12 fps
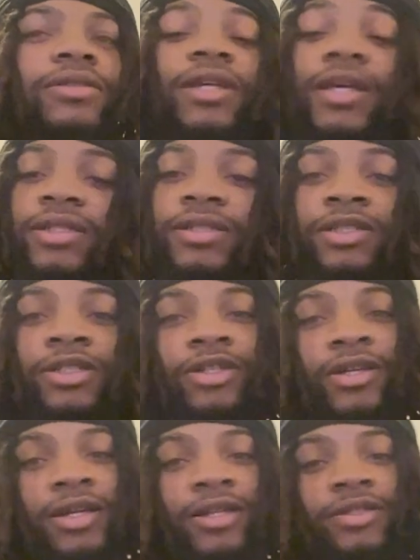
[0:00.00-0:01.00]
That shit
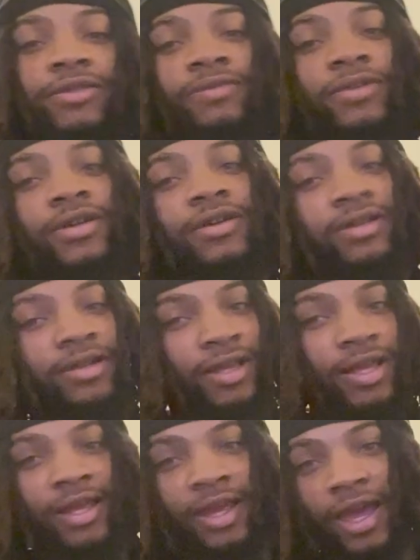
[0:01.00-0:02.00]
crazy, bro.
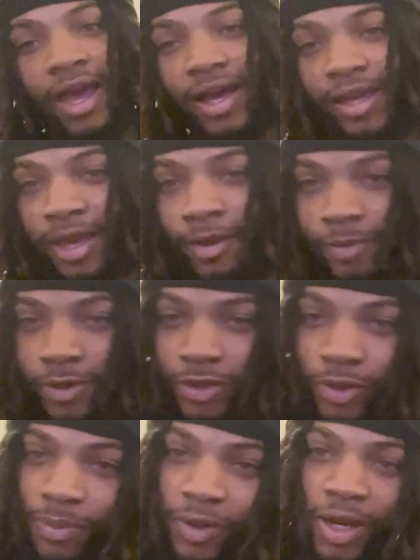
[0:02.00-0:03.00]
I can't be
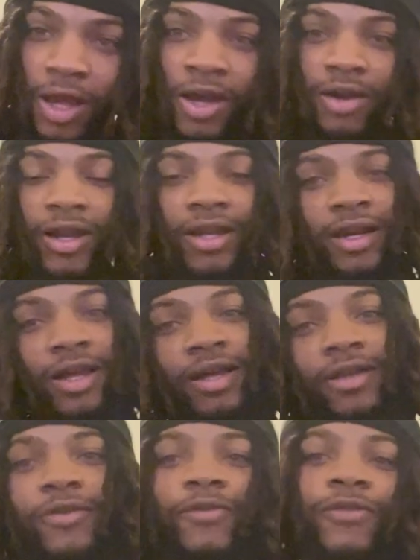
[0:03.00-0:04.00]
super loud right now.
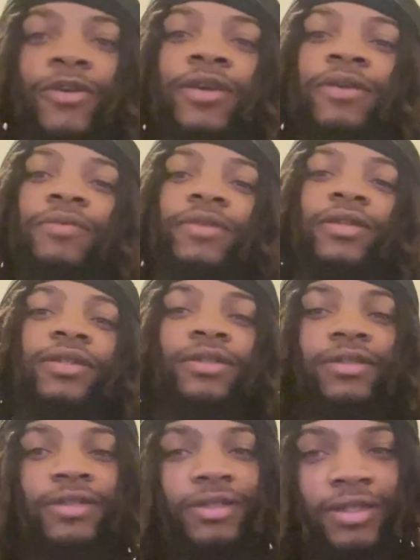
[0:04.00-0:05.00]
You feel me?
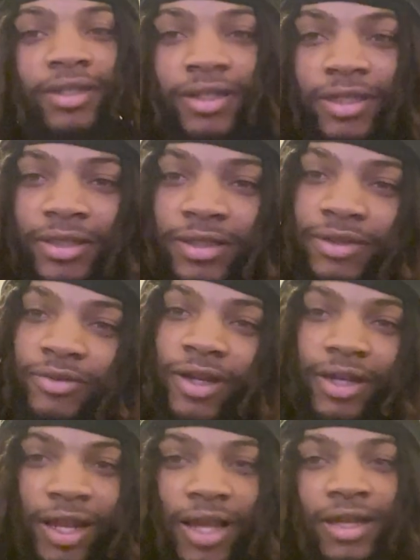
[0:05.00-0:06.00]
Cause right
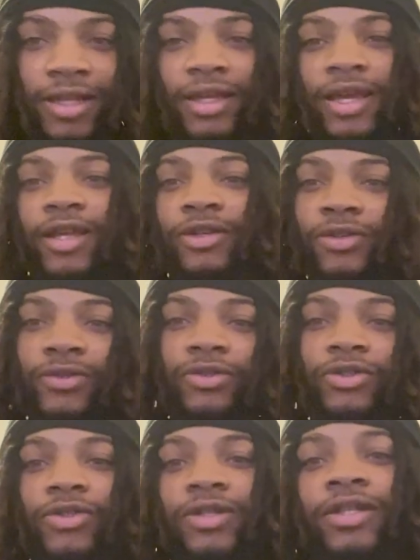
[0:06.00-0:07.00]
now, nigga, at Duke's
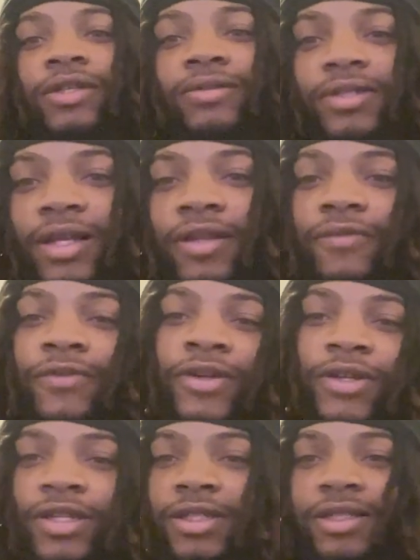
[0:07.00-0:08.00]
crib till they
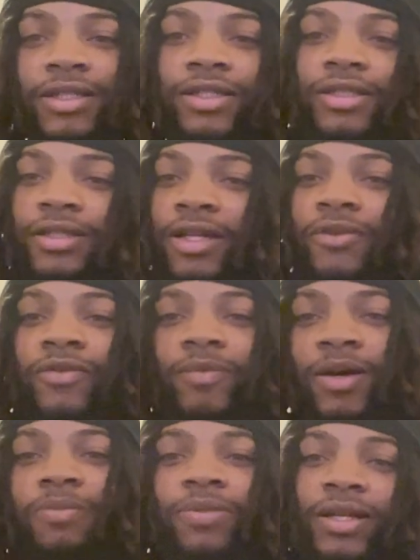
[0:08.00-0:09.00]
figure this little shit out with
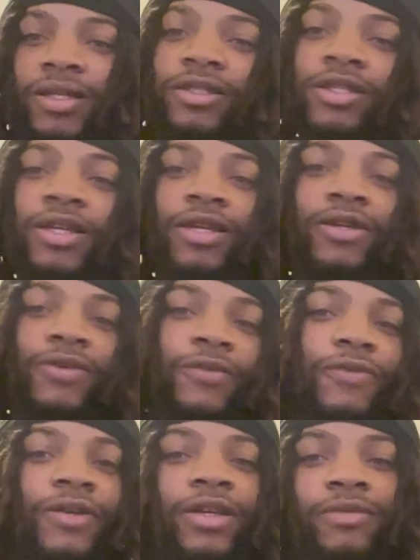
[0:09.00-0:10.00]
my place. You
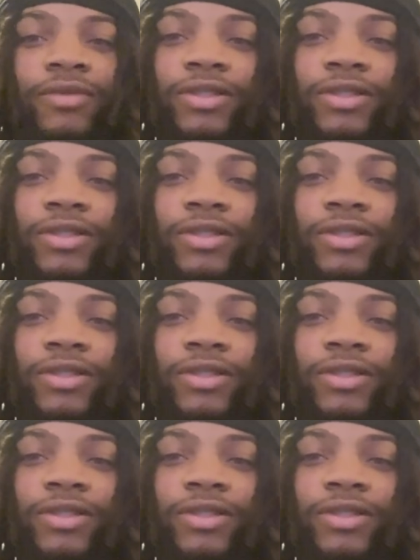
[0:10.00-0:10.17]
feel me?